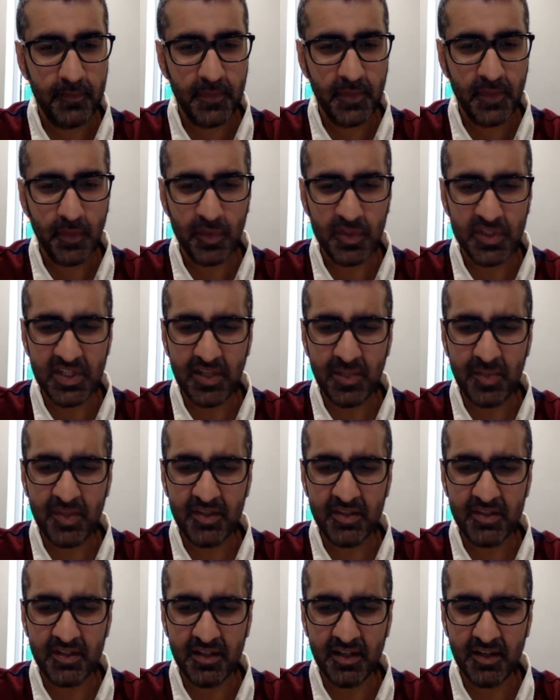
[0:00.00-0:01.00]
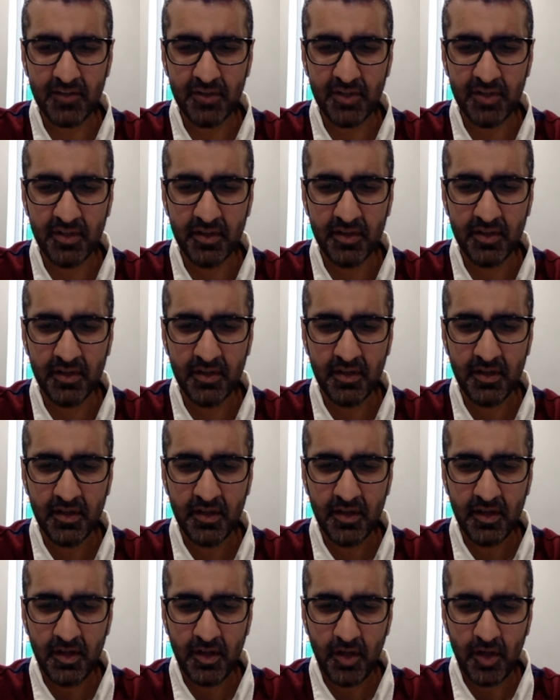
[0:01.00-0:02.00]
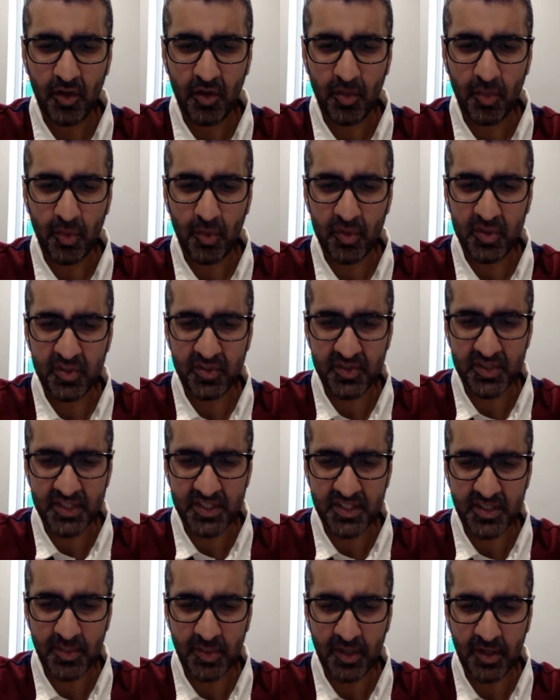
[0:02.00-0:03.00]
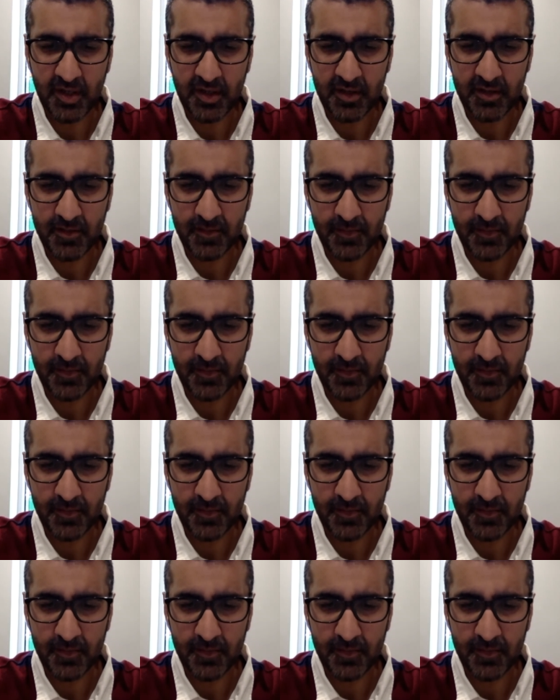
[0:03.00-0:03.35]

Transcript: What's happening? Said Harry. On the borders of City Park,